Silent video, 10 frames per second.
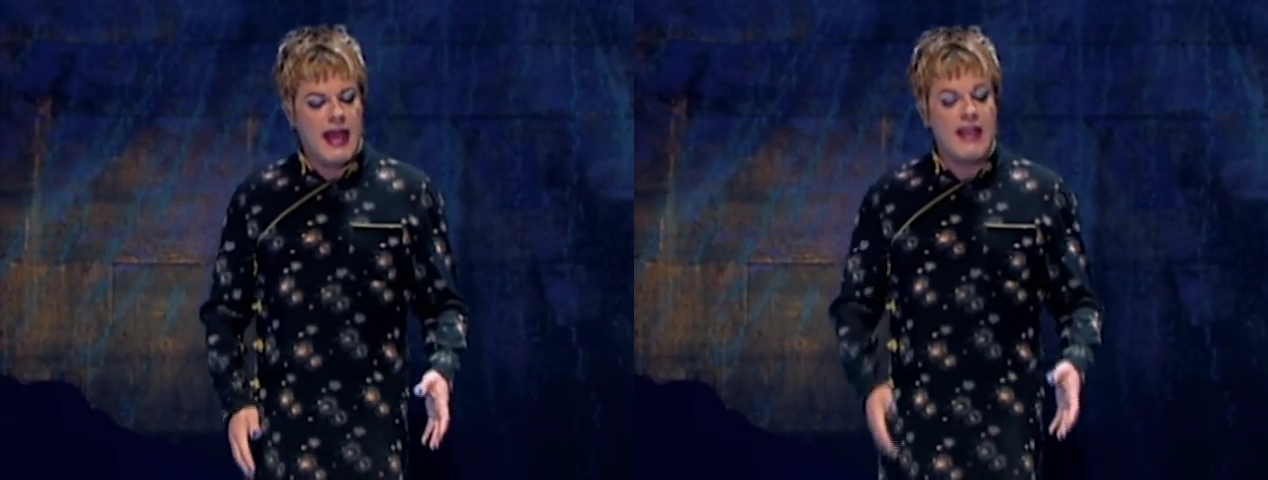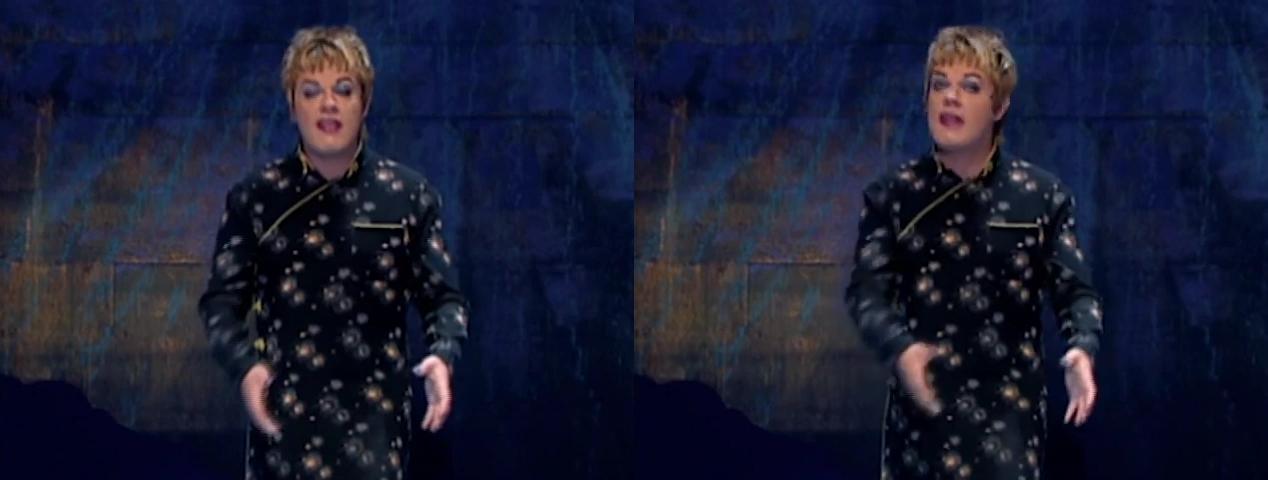
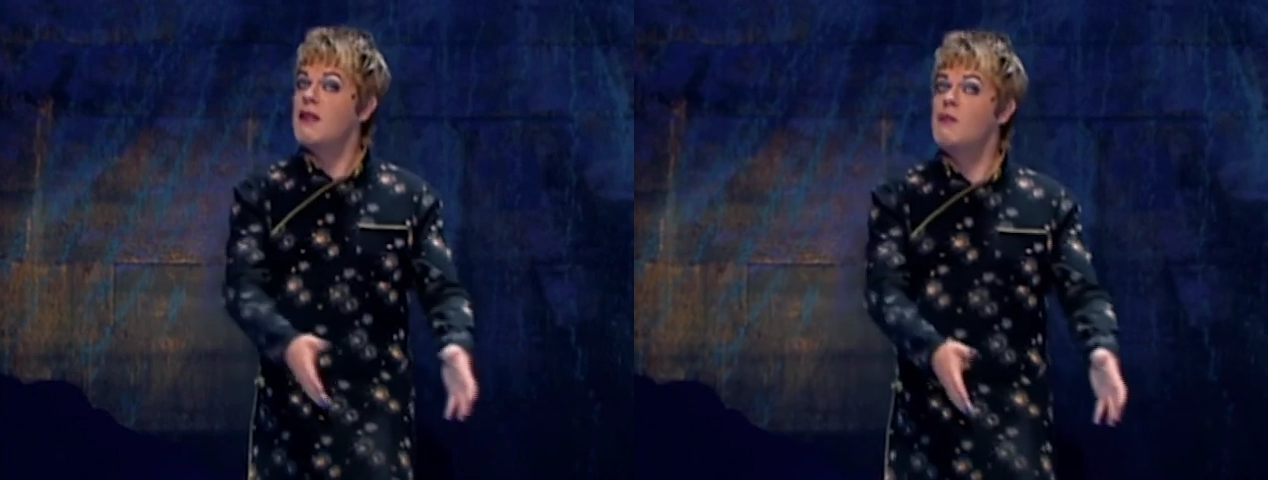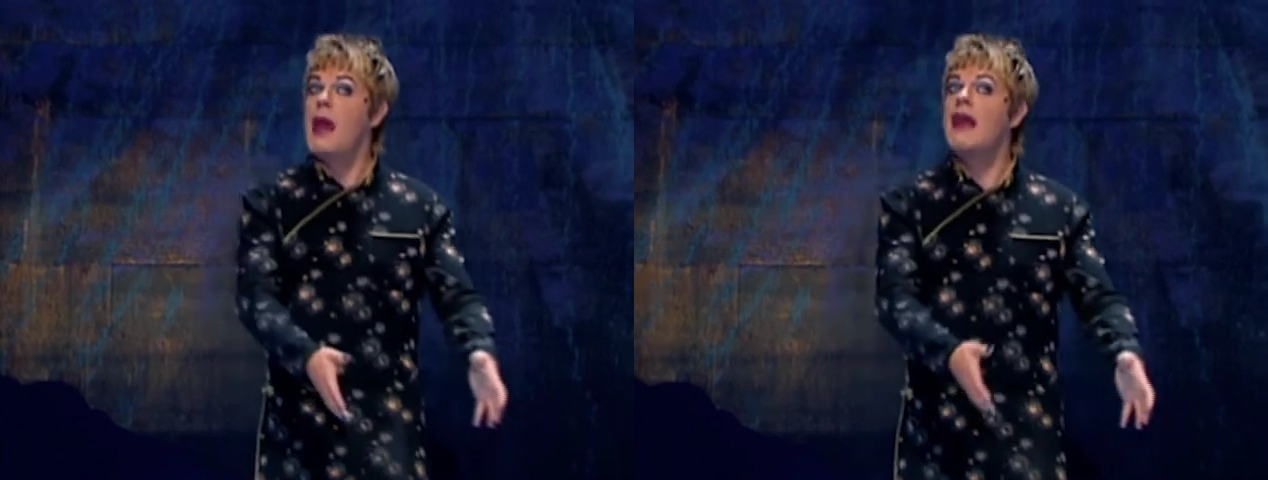
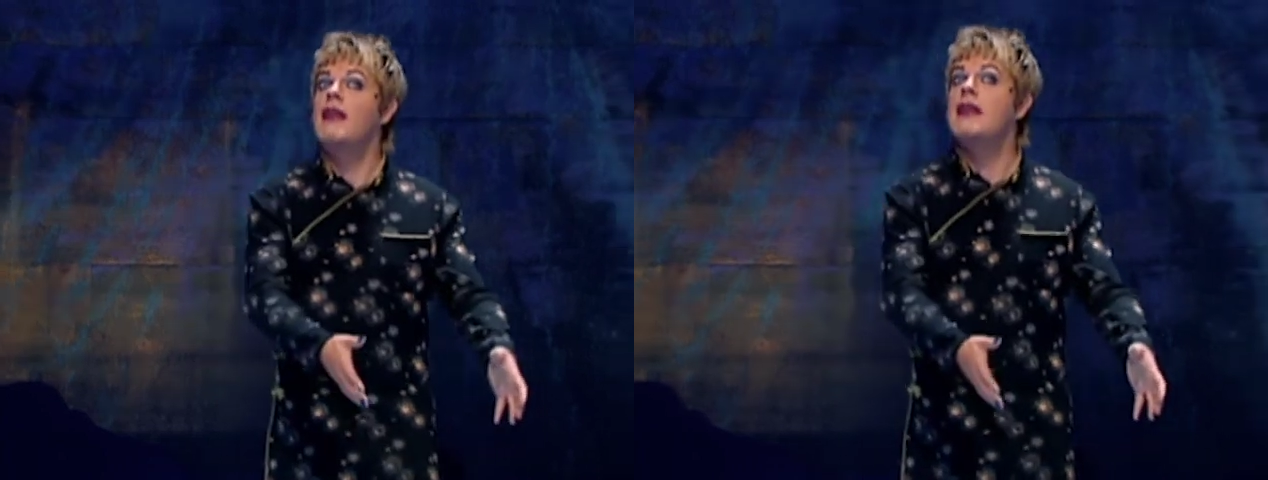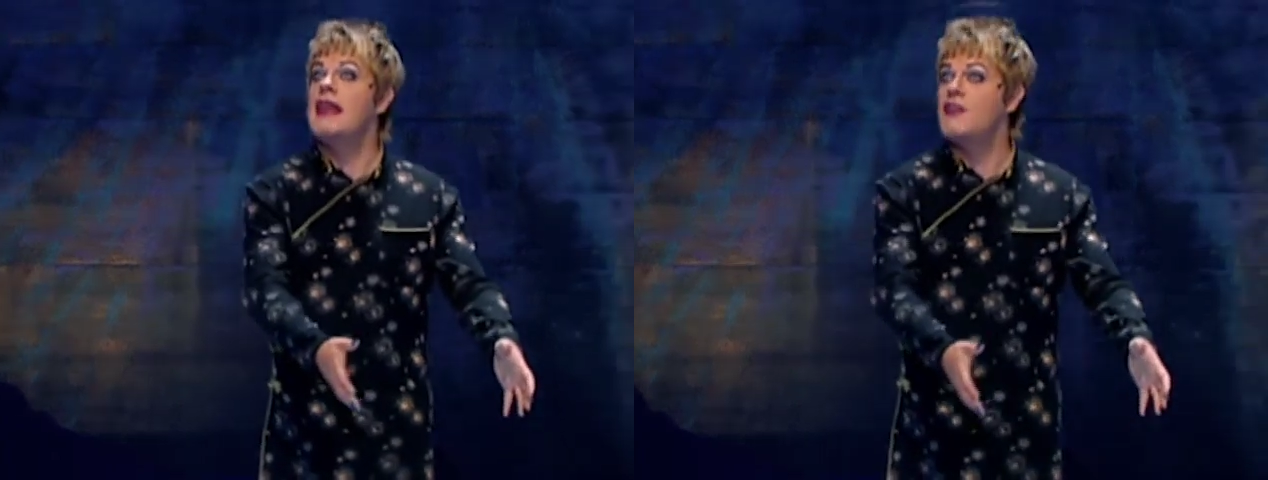it's
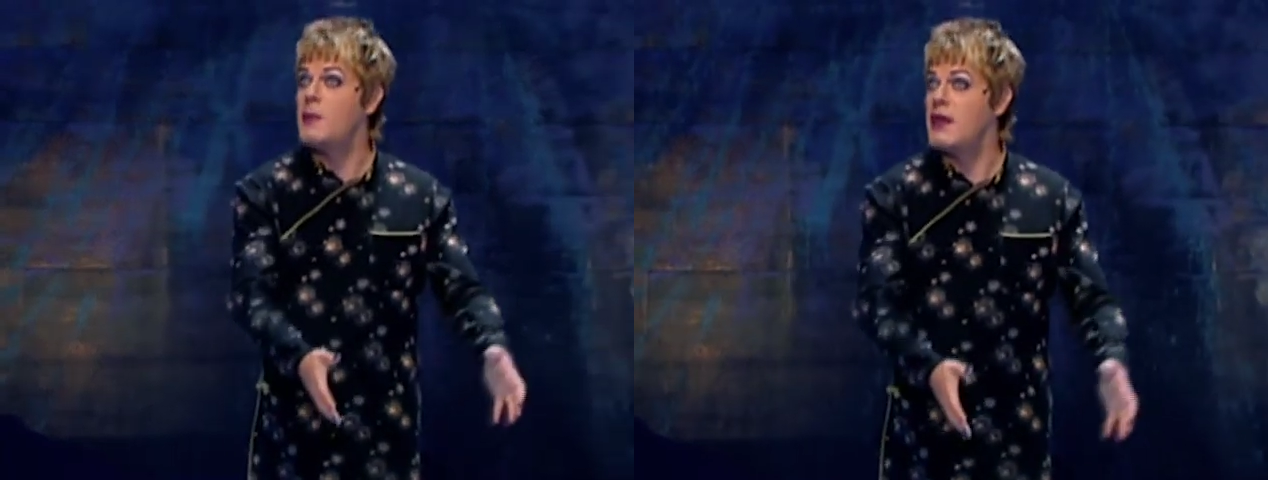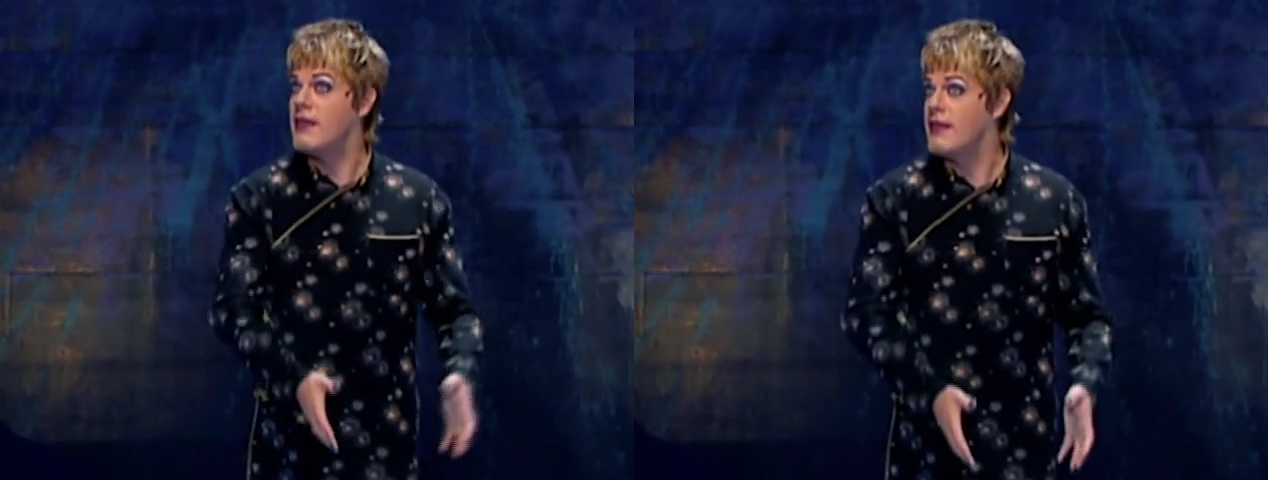male
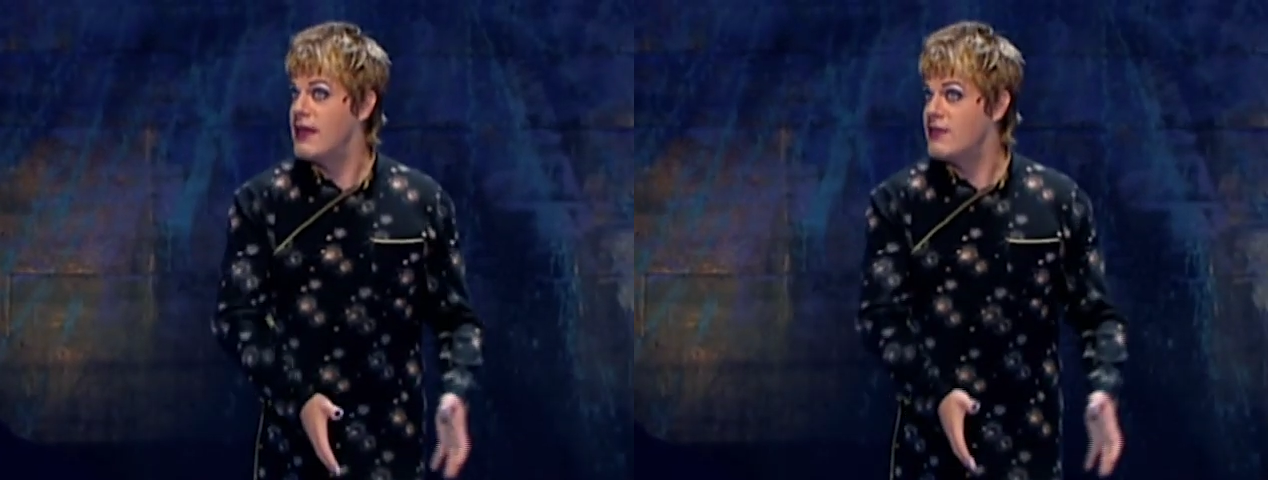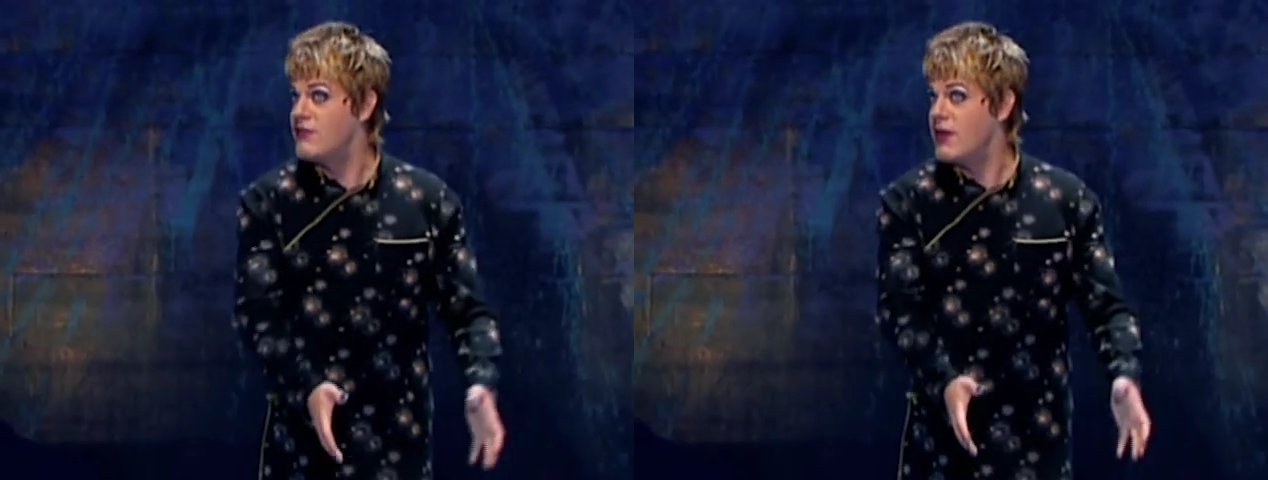lesbian.
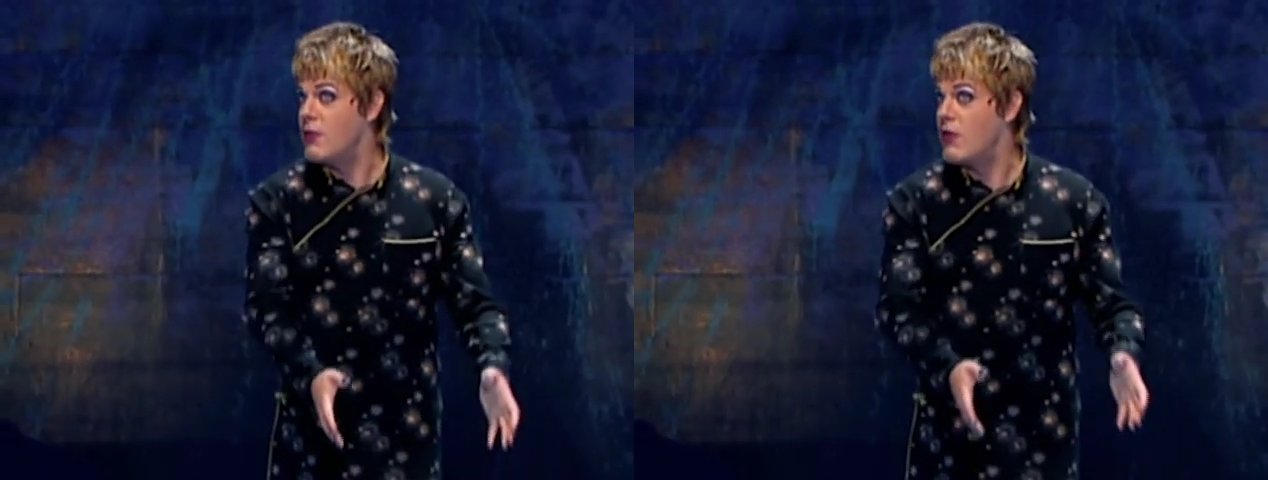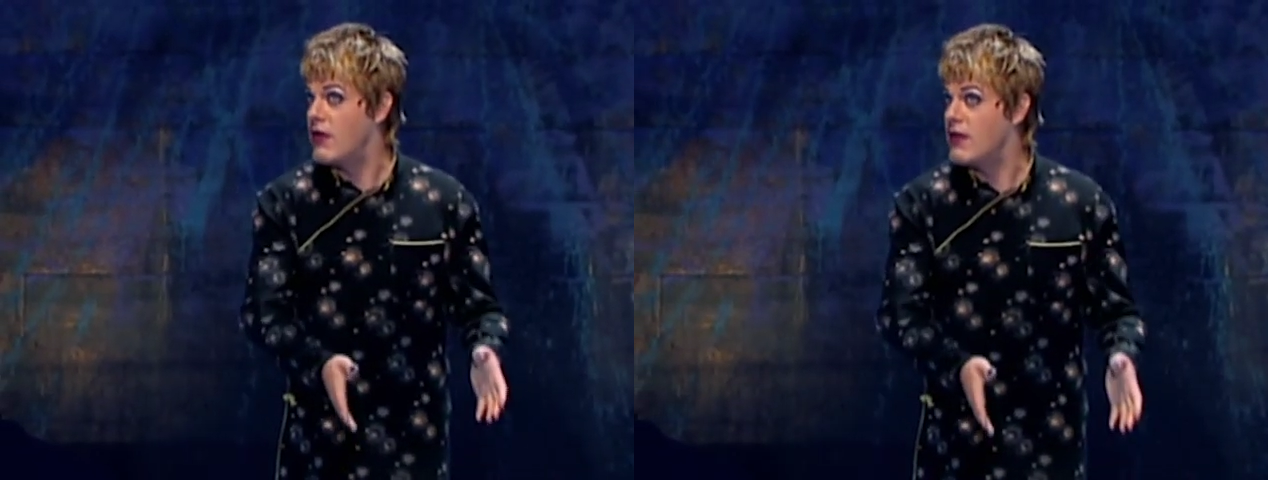That's
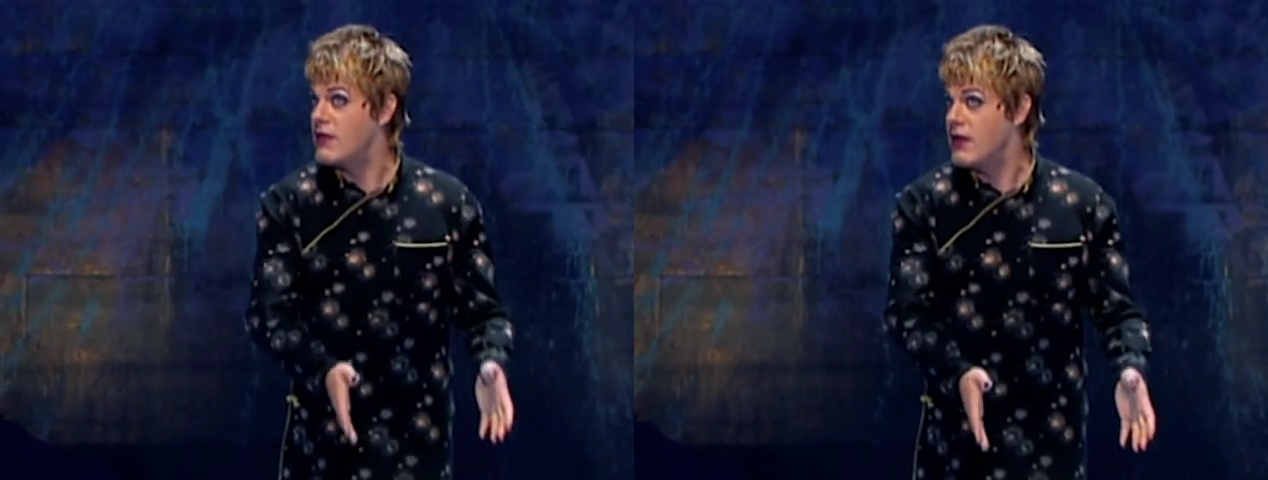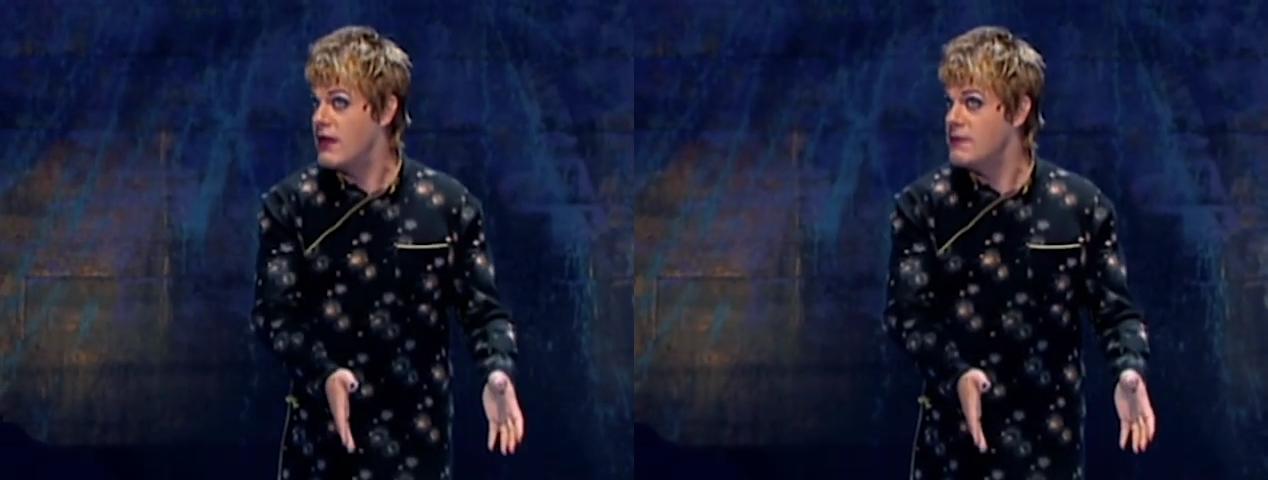really where it
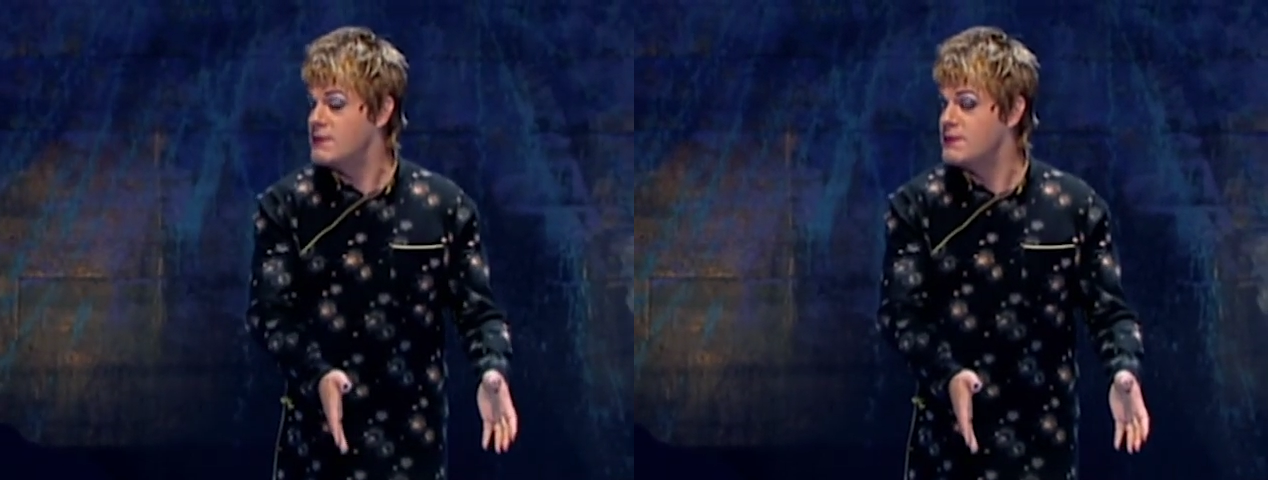is, okay?